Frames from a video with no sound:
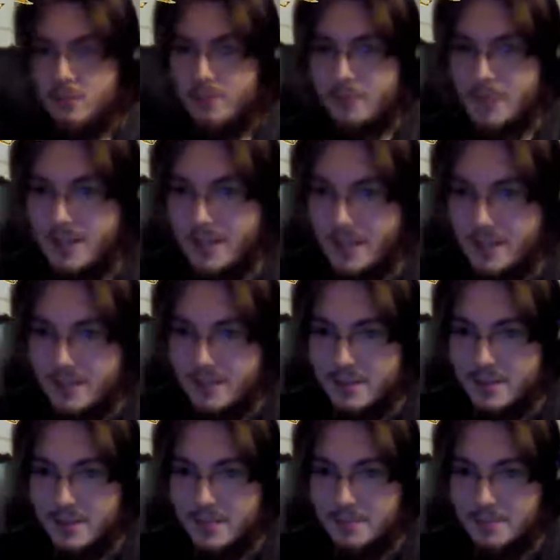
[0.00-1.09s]
It's an excellent
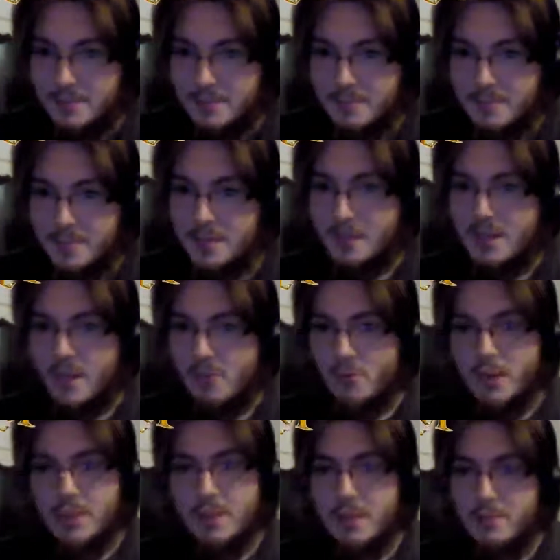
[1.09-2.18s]
system, but it does have a
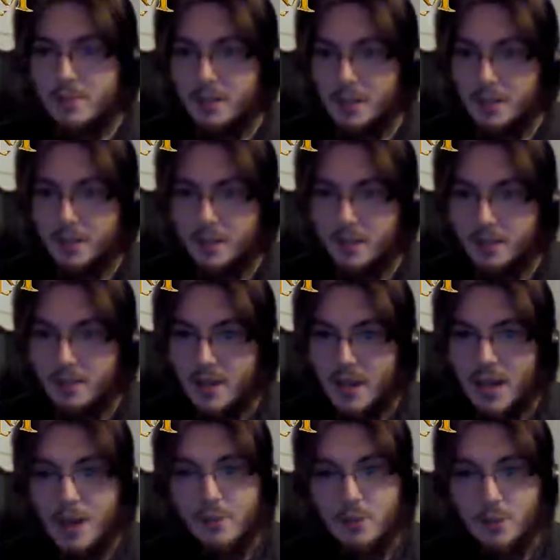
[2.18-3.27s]
rather steep learning curve.
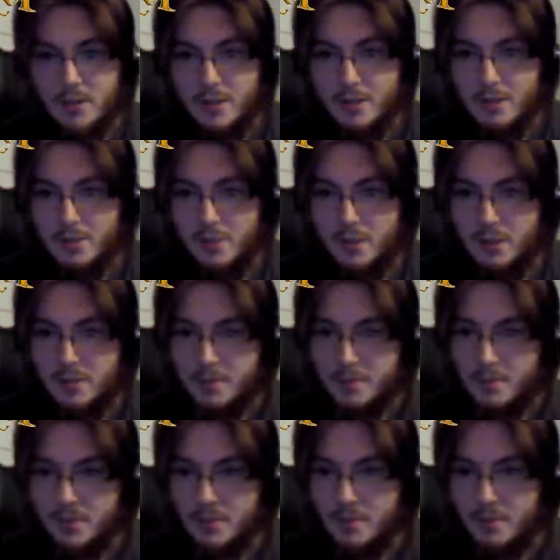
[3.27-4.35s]
I've enjoyed Savage Worlds, but
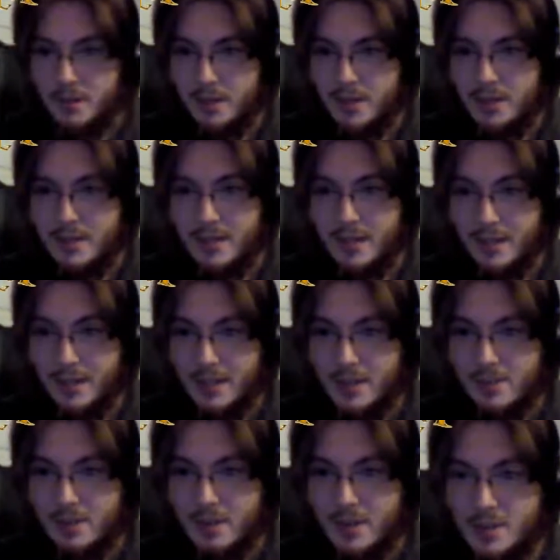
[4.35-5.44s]
mostly played the
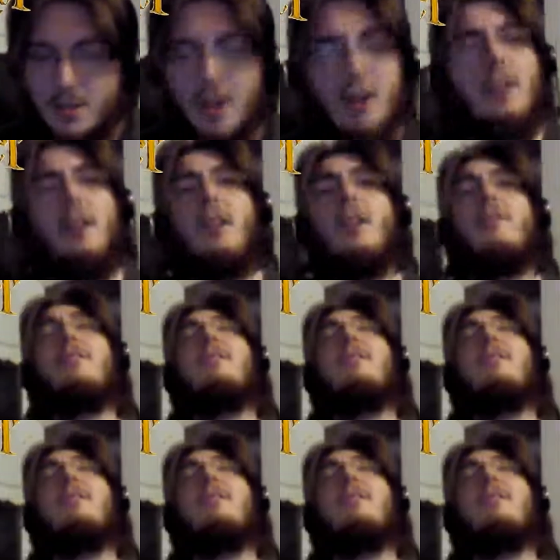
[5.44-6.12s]
Deadlands variation. Oh, I love